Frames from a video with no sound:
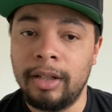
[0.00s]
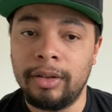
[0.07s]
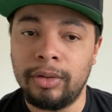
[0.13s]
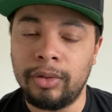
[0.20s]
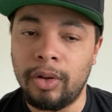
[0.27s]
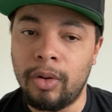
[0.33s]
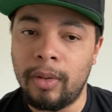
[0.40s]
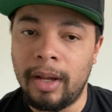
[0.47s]

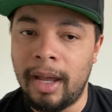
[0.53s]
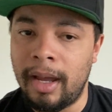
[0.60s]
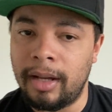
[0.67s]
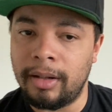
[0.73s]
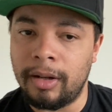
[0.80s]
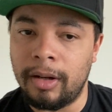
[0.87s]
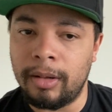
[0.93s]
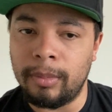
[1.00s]

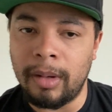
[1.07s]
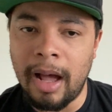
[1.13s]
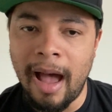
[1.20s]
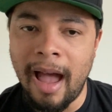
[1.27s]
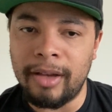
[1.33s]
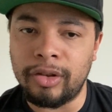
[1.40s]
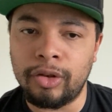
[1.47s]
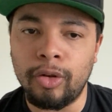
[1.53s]
And
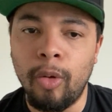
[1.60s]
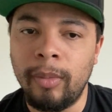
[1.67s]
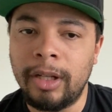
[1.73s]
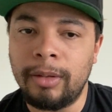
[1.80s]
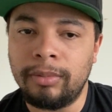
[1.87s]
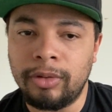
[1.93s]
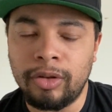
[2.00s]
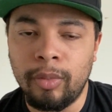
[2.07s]
I had so
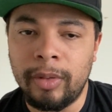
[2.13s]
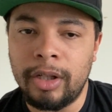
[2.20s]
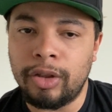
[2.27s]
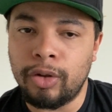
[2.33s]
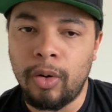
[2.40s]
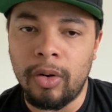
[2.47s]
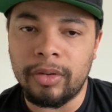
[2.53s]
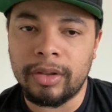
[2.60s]
many
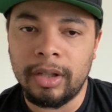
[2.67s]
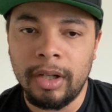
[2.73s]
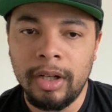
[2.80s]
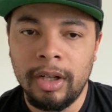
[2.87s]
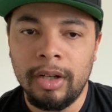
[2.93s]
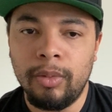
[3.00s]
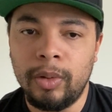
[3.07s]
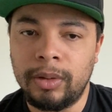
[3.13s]
talks
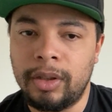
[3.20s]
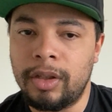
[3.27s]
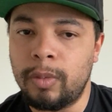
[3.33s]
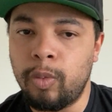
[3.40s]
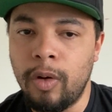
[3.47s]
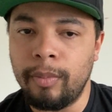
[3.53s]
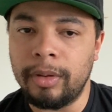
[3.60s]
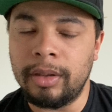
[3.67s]
with this
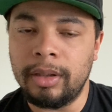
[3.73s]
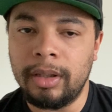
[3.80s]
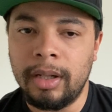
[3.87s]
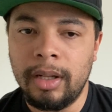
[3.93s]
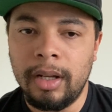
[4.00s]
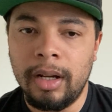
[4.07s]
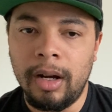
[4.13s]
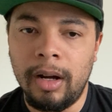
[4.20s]
woman,
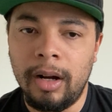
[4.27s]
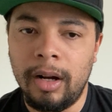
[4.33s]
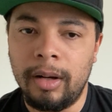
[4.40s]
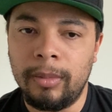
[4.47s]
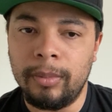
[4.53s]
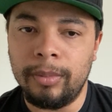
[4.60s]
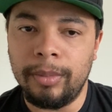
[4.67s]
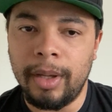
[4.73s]

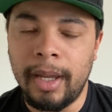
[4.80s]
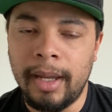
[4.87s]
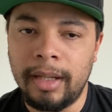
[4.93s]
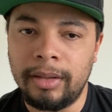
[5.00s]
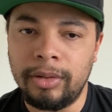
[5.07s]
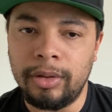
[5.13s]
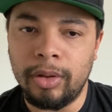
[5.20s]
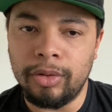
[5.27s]

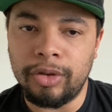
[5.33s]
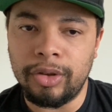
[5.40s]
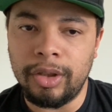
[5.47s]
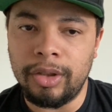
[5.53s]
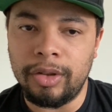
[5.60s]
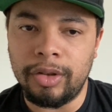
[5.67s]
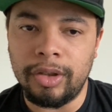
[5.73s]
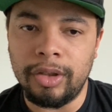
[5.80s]
and
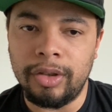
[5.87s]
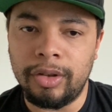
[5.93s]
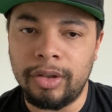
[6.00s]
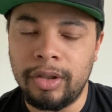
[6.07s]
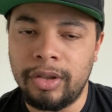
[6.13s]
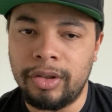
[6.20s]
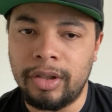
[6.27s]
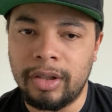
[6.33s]

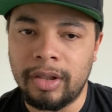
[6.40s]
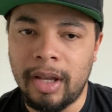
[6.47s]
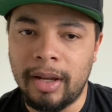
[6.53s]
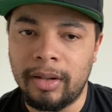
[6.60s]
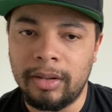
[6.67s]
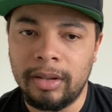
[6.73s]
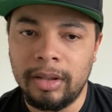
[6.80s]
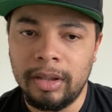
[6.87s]
she's just
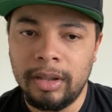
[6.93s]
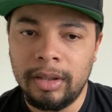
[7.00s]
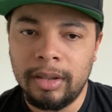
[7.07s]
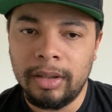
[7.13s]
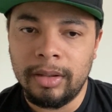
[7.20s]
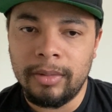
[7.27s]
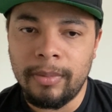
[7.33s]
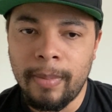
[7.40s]
like
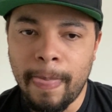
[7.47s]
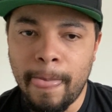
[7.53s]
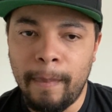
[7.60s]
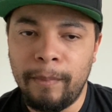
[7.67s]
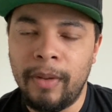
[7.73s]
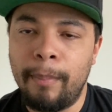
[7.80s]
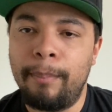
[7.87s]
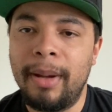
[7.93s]

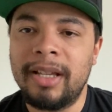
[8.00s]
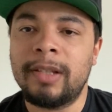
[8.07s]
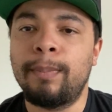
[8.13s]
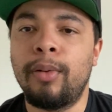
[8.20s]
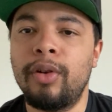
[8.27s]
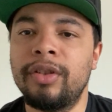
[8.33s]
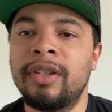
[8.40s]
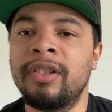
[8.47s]
the best
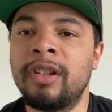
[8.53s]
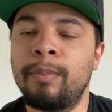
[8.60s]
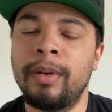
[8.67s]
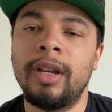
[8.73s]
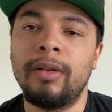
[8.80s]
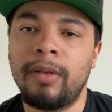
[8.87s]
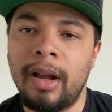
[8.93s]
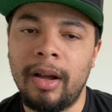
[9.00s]
person to
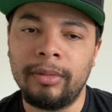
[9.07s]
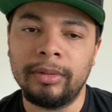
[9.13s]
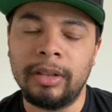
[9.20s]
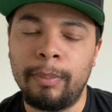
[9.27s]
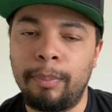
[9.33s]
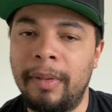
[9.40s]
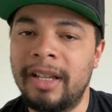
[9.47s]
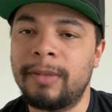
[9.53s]
be around, the
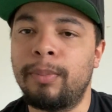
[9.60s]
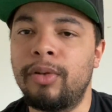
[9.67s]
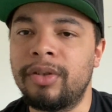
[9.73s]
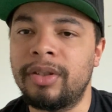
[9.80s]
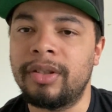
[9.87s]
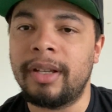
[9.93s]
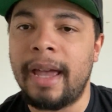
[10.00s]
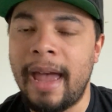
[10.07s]
best
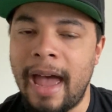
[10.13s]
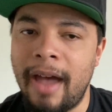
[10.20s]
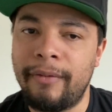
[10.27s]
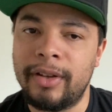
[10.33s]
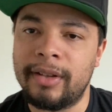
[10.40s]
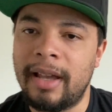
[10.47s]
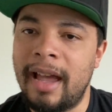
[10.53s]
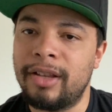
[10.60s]
person to have
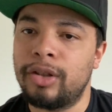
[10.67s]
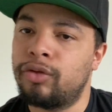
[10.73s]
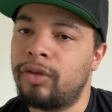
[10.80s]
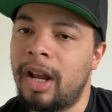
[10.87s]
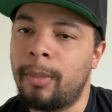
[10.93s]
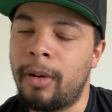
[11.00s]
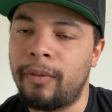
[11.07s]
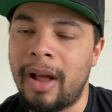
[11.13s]
as a
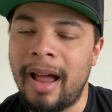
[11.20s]
grandmother.